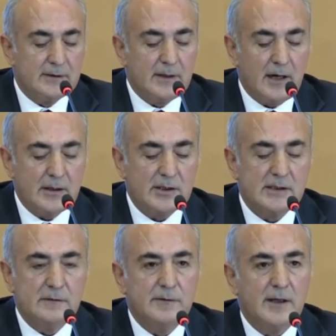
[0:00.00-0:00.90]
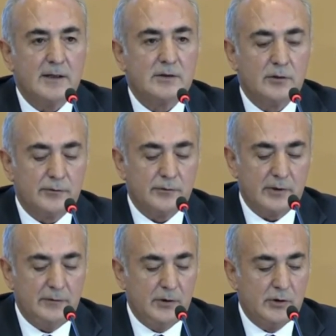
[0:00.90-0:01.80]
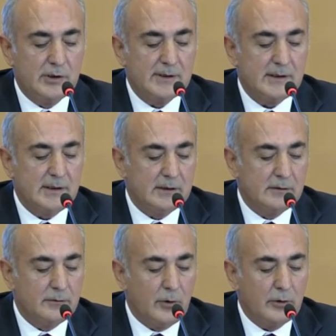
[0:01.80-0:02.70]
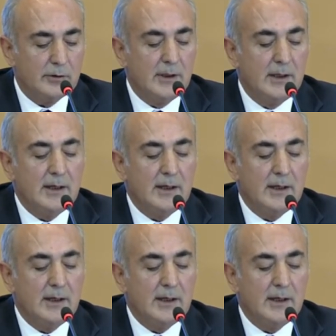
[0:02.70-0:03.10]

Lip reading: the largest influx of refugees in the world